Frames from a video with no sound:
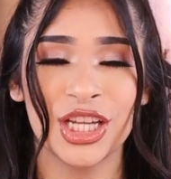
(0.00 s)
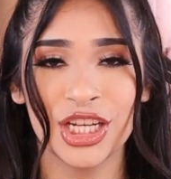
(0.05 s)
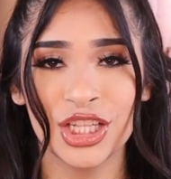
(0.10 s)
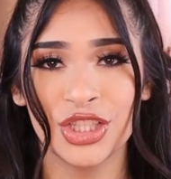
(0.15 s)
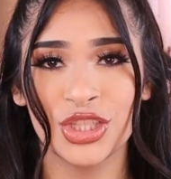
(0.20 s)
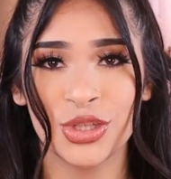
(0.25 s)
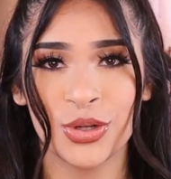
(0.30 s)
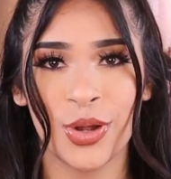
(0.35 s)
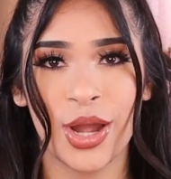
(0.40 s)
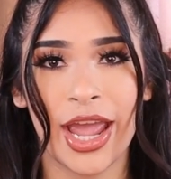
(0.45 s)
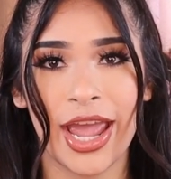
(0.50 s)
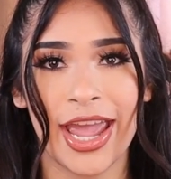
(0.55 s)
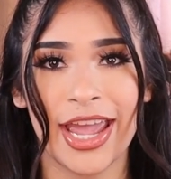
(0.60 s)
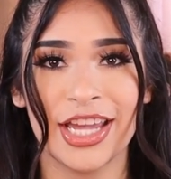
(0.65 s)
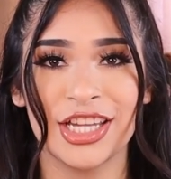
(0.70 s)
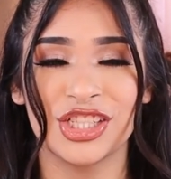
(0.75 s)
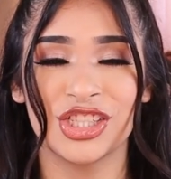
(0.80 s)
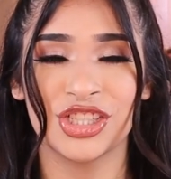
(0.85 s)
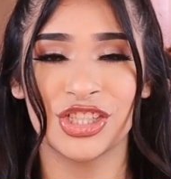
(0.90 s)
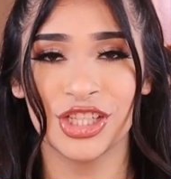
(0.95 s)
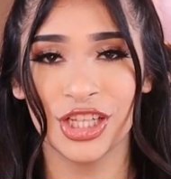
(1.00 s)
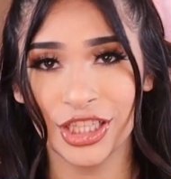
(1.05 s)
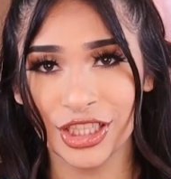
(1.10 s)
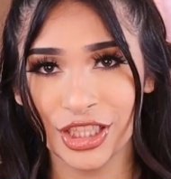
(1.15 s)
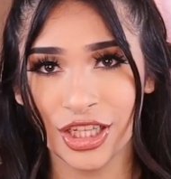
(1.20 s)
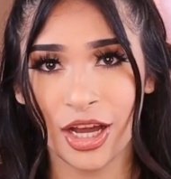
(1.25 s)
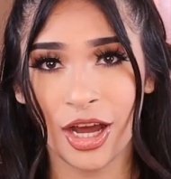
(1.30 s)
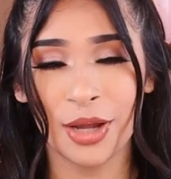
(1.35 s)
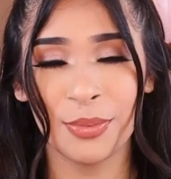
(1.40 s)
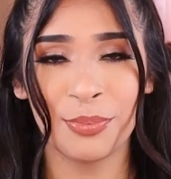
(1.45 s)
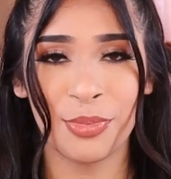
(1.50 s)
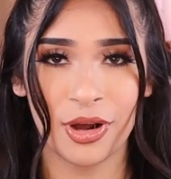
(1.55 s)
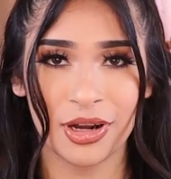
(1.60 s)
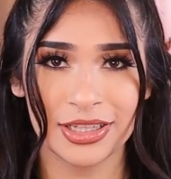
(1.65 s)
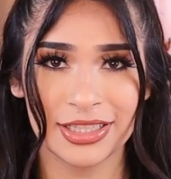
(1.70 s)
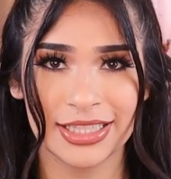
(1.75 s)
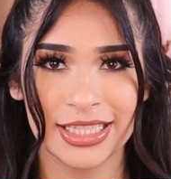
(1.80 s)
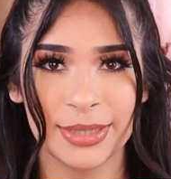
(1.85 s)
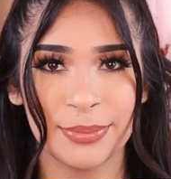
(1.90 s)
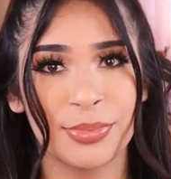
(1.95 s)
gonna do a Shein
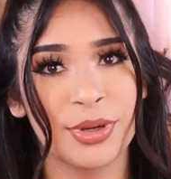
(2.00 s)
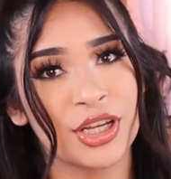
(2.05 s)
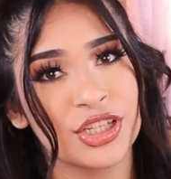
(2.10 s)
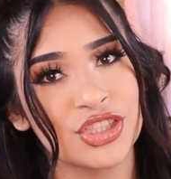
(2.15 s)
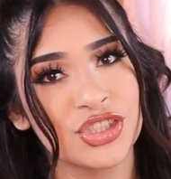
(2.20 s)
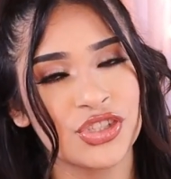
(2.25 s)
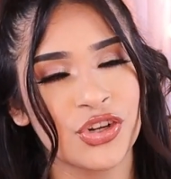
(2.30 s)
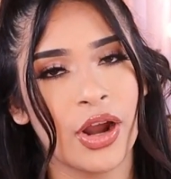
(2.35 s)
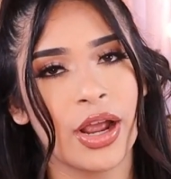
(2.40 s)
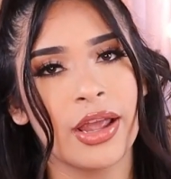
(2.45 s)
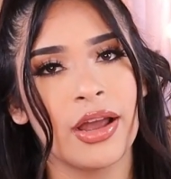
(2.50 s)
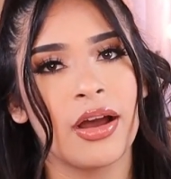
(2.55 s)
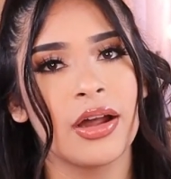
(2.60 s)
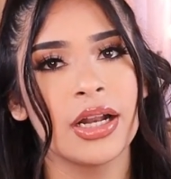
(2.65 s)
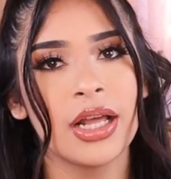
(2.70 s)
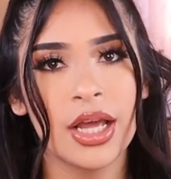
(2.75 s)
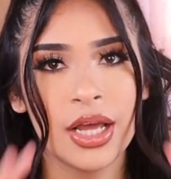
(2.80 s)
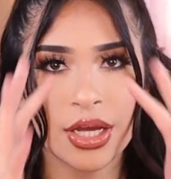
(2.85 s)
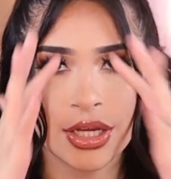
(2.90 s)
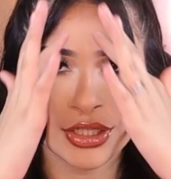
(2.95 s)
unboxing plus try on.